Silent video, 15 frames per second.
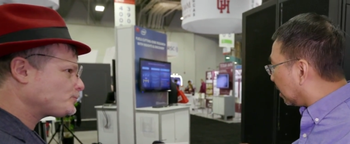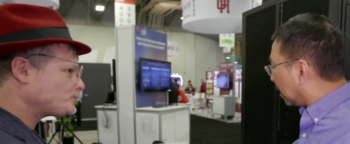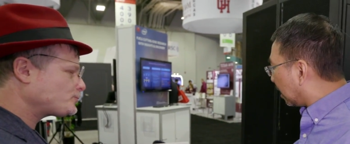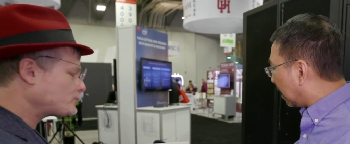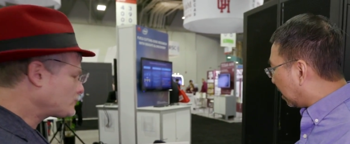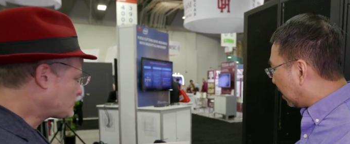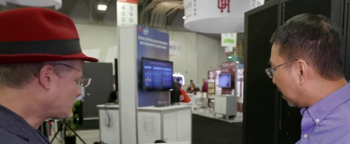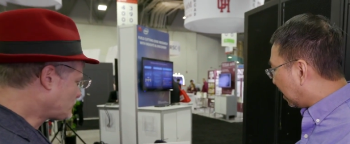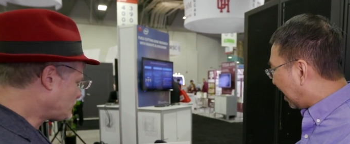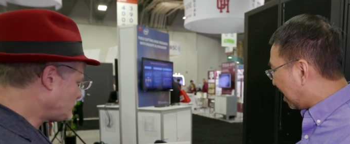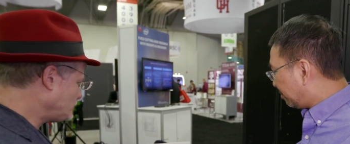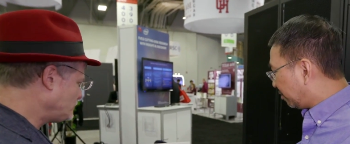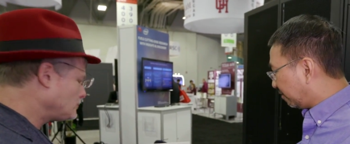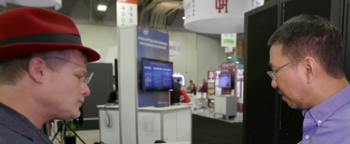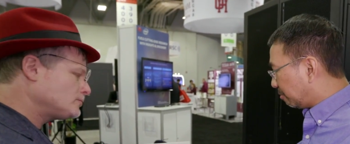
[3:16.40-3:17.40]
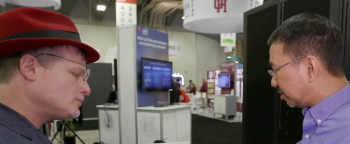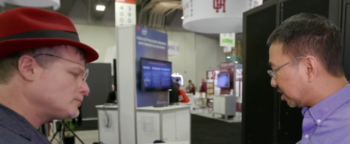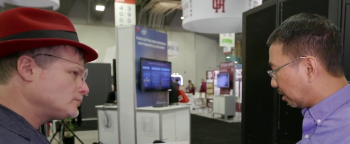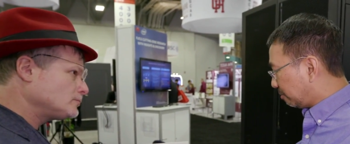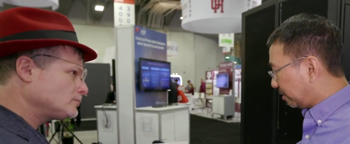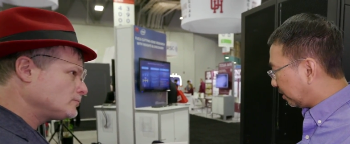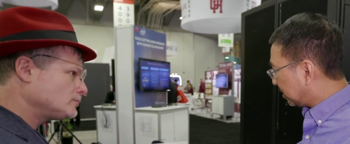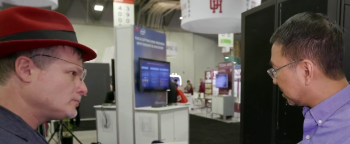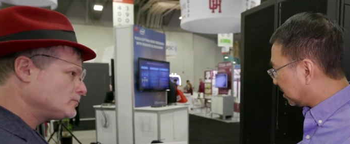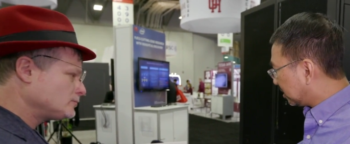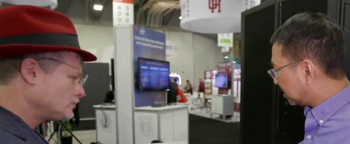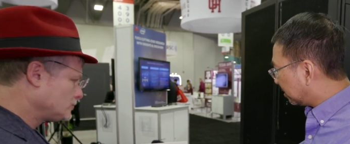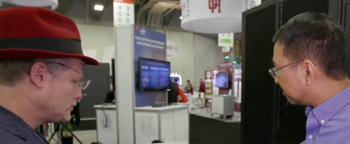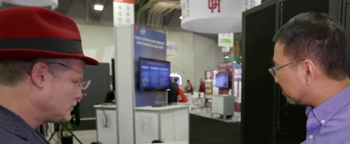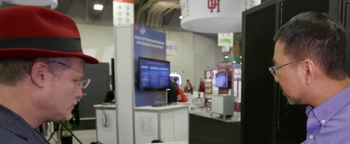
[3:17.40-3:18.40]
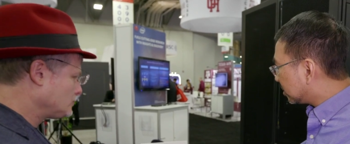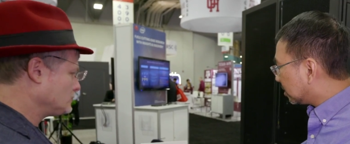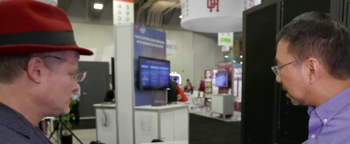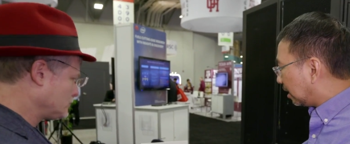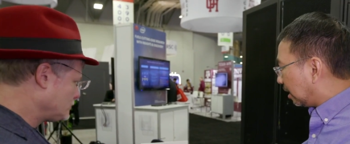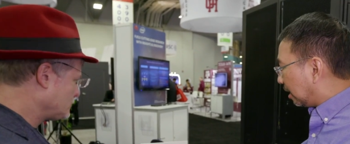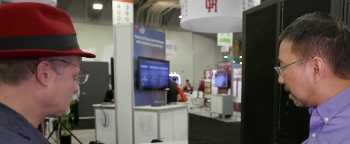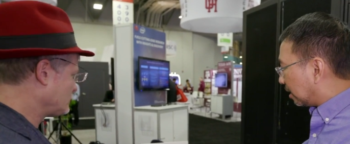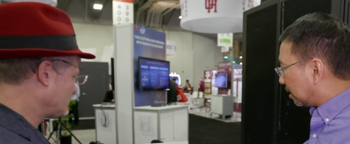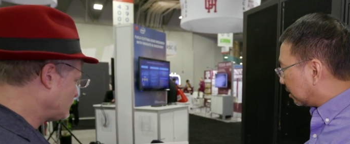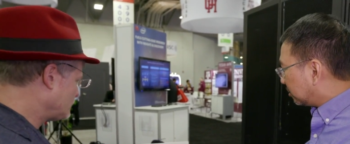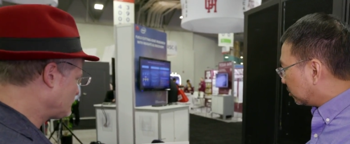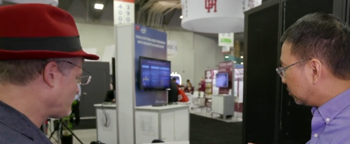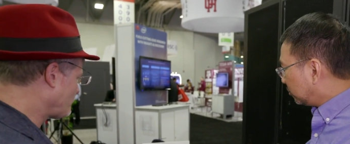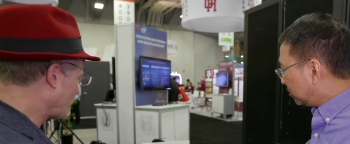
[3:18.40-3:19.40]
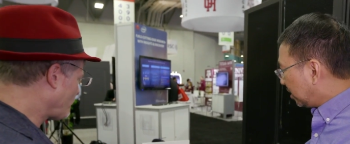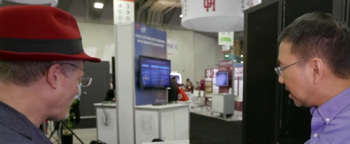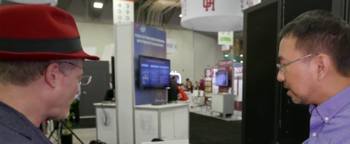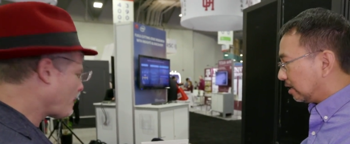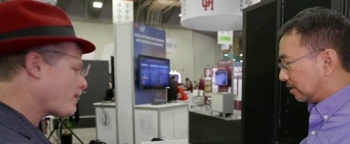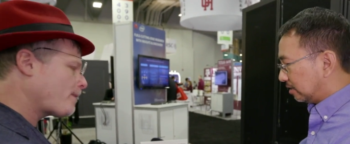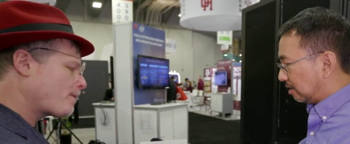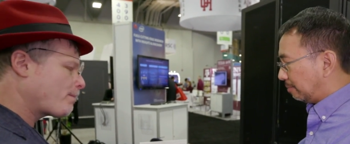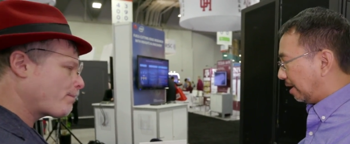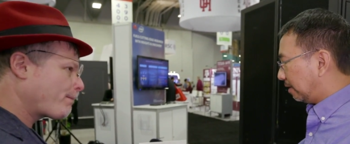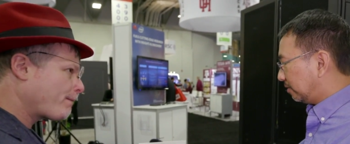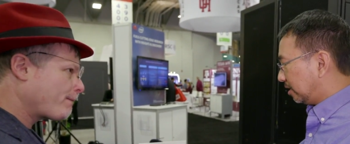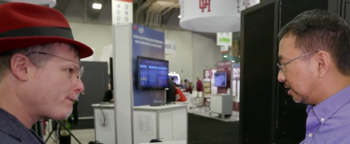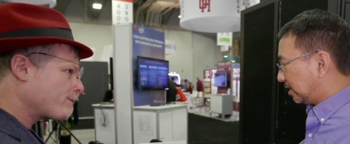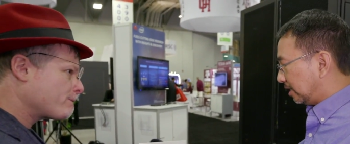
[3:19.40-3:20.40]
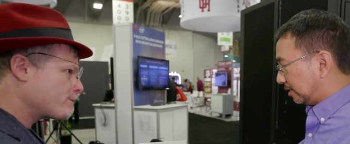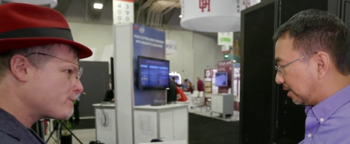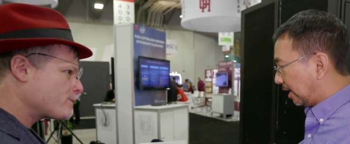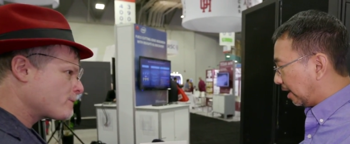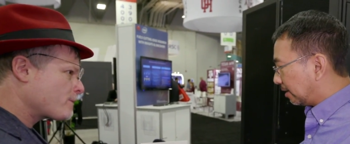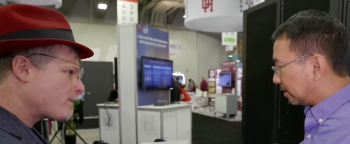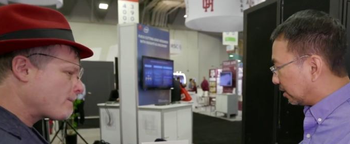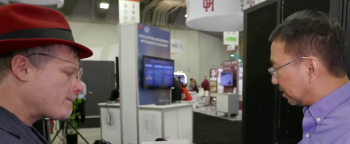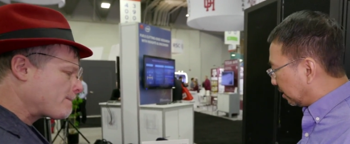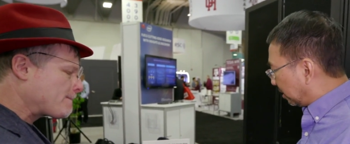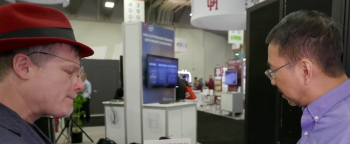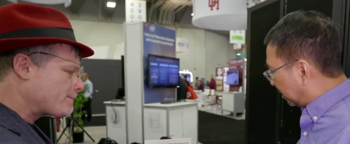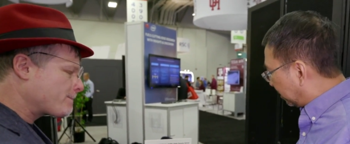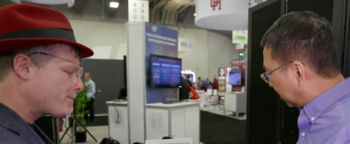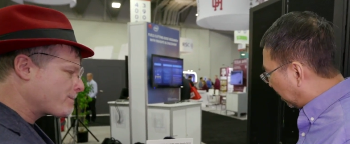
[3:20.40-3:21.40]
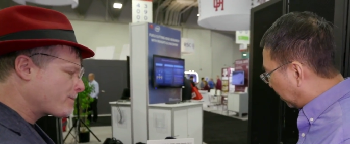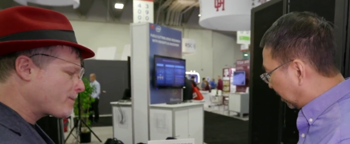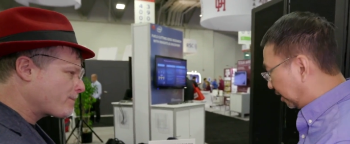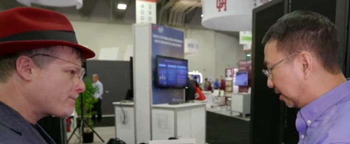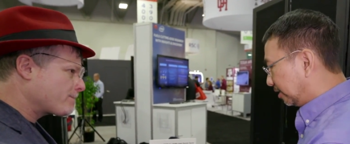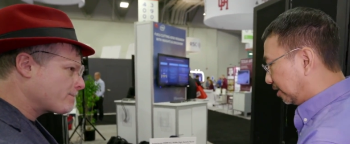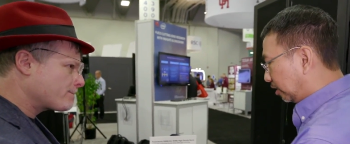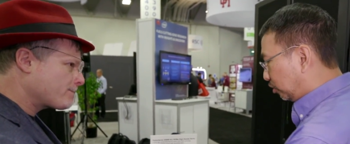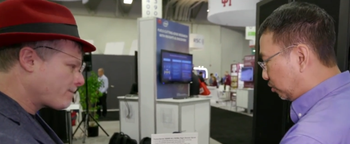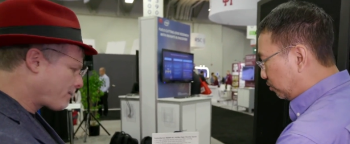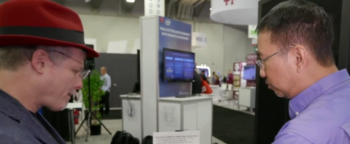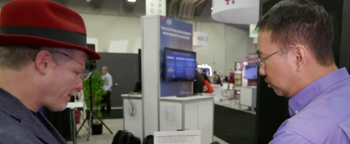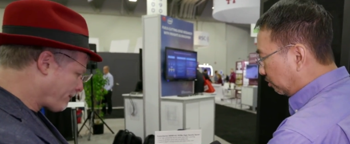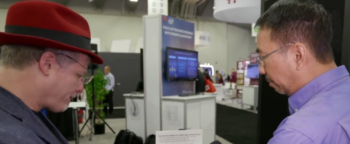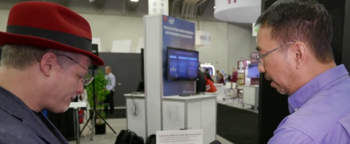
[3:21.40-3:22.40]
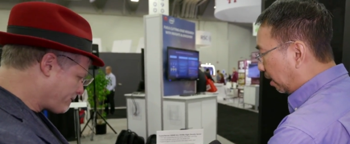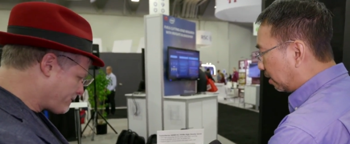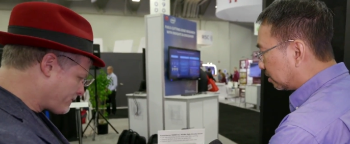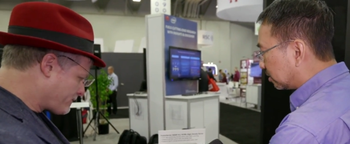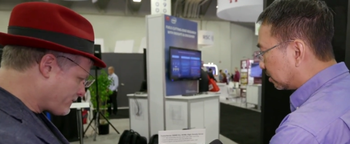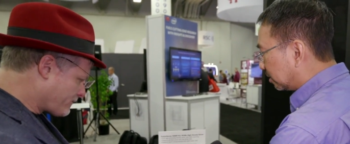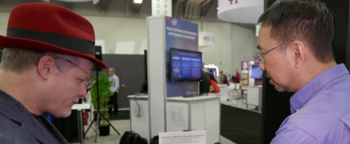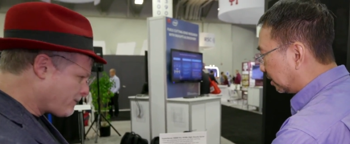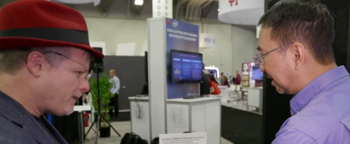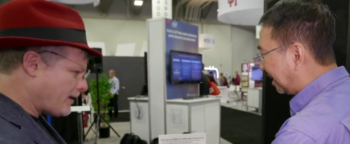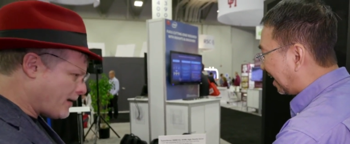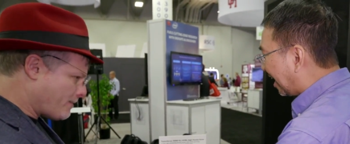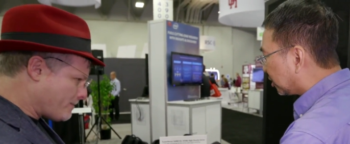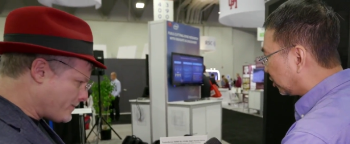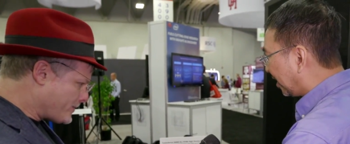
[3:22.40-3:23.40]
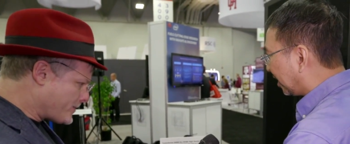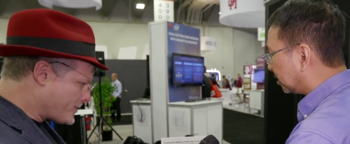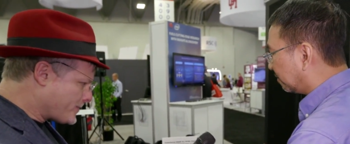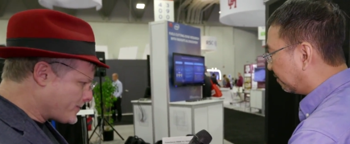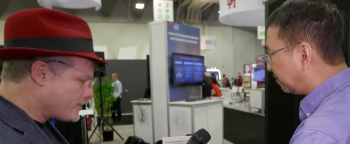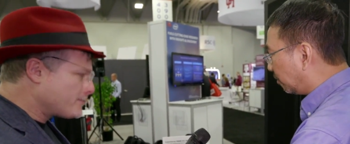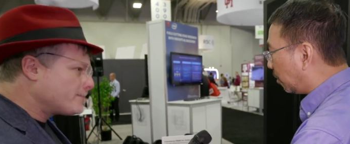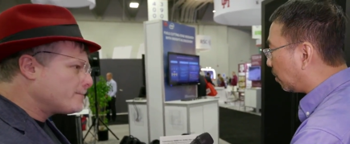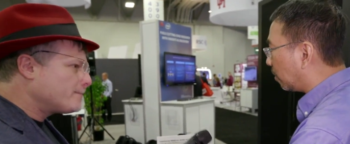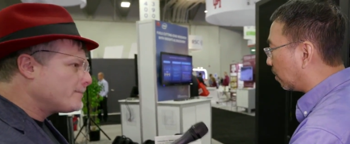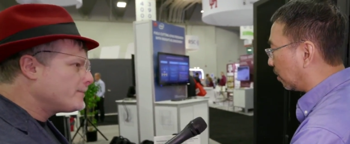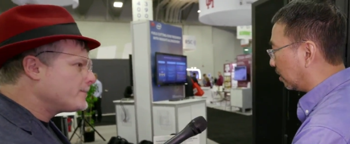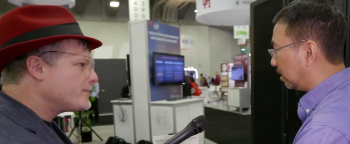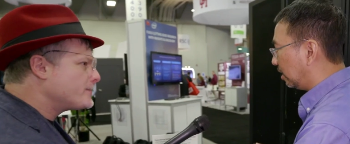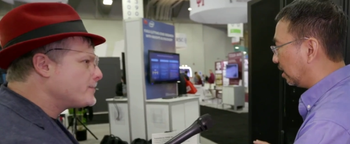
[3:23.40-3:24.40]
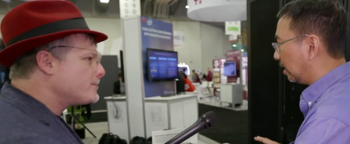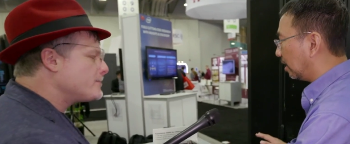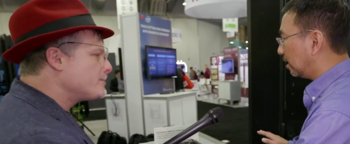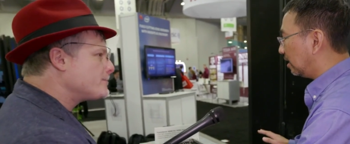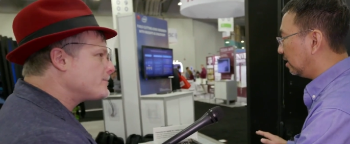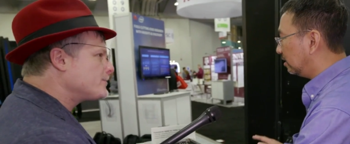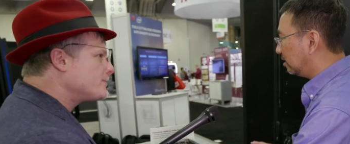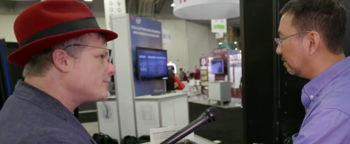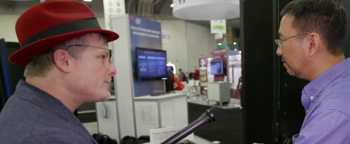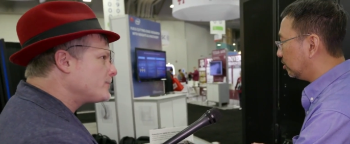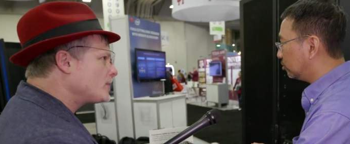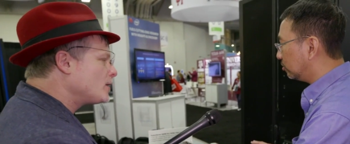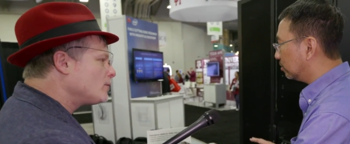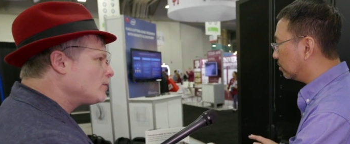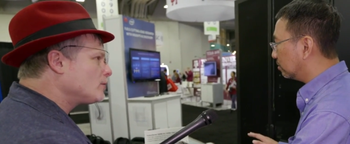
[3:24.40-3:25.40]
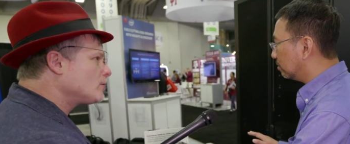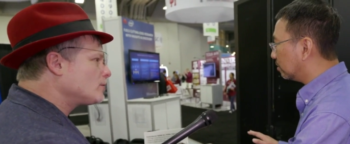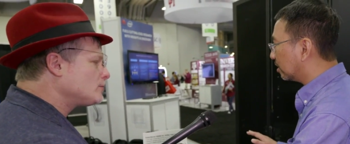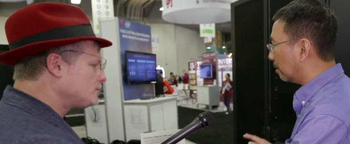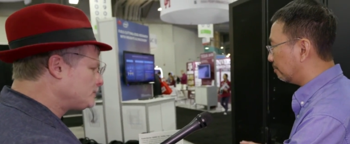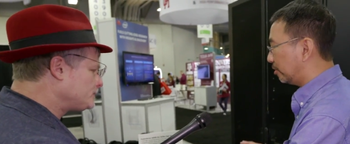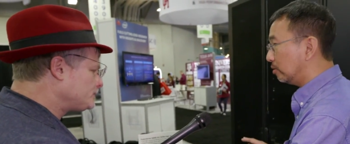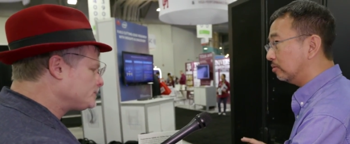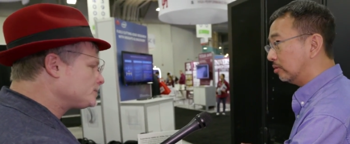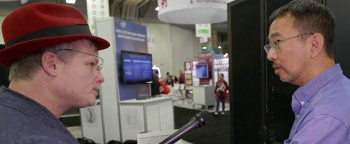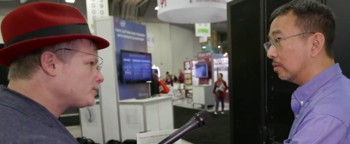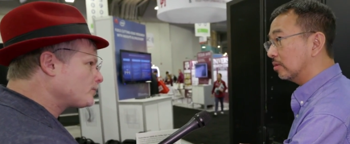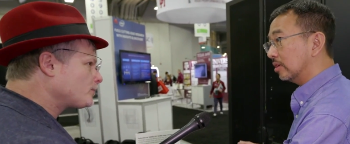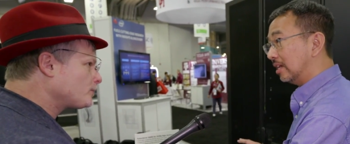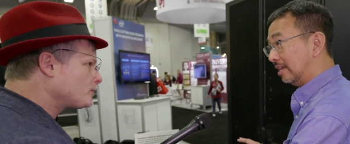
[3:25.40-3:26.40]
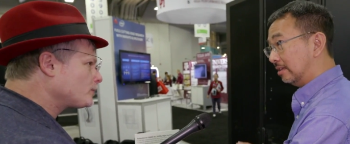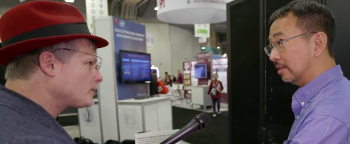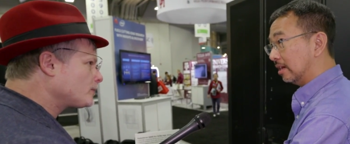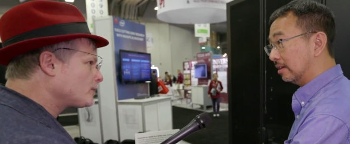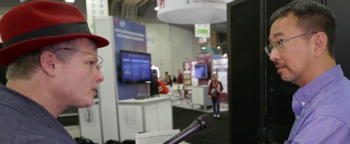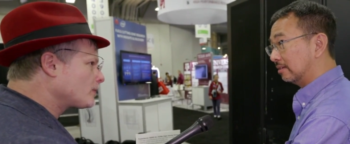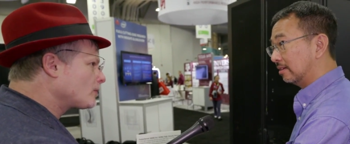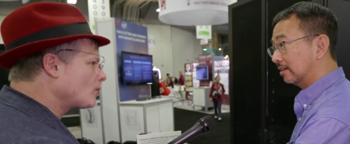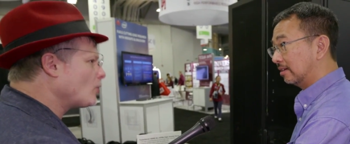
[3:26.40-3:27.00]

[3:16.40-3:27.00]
Speaker 1: uh, high performance computing systems. Uh, the uniqueness about this is that now it is a 2U box. It actually has four individual compute node in there,